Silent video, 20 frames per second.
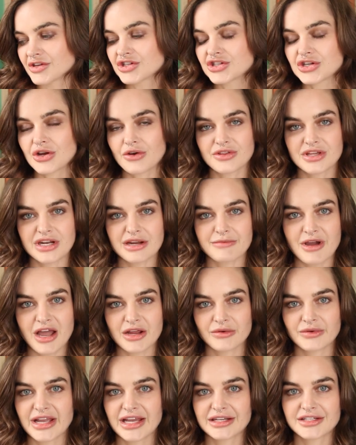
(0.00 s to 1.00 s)
show that I'm
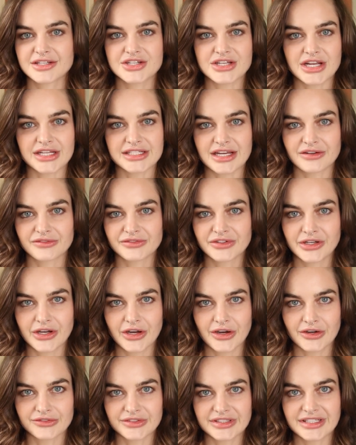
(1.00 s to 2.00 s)
on, we had to shut down for
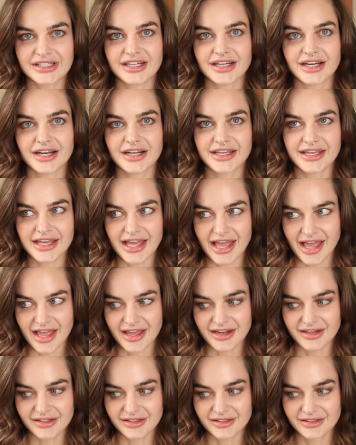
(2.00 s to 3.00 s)
COVID
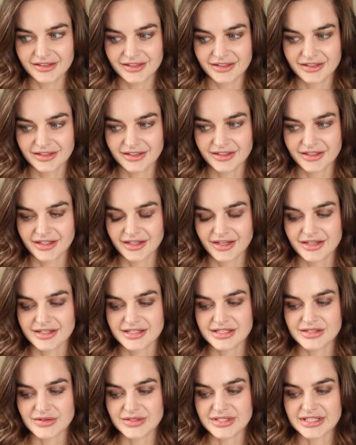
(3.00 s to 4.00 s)
again.
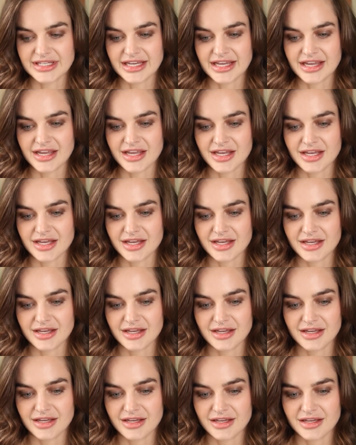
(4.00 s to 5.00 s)
So it's like,
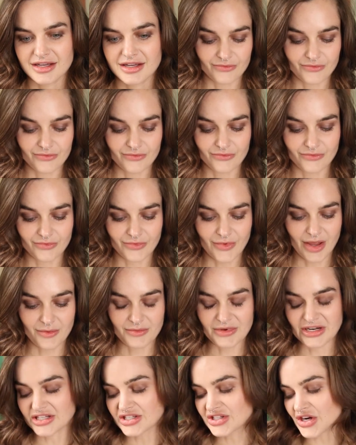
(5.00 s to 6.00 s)
I'm
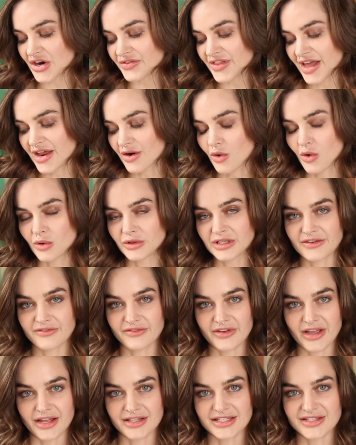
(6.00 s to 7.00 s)
gonna start that
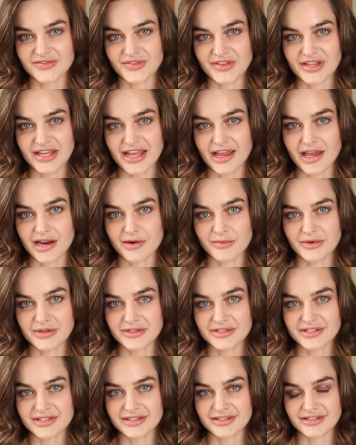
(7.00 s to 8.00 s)
OnlyFans for the
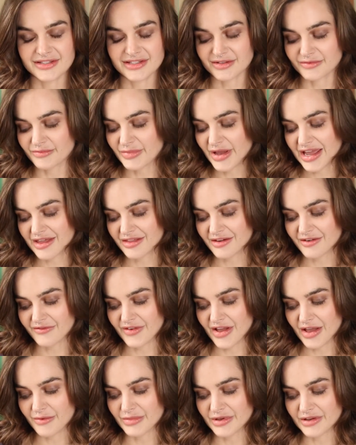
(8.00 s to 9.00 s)
animals to pay their
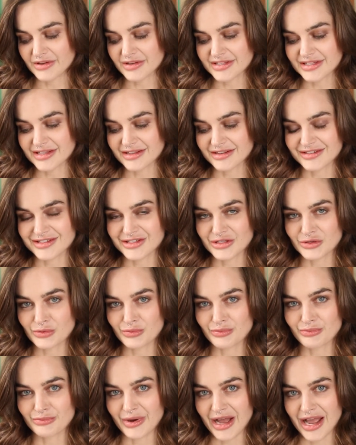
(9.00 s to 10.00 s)
vet bills and to
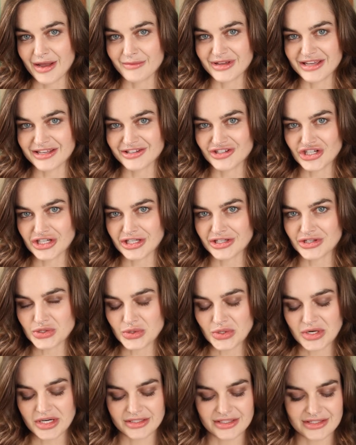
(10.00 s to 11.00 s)
buy me jean
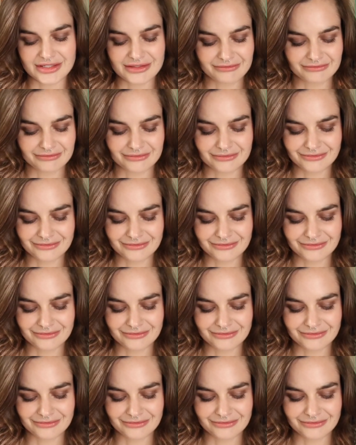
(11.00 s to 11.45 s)
shorts.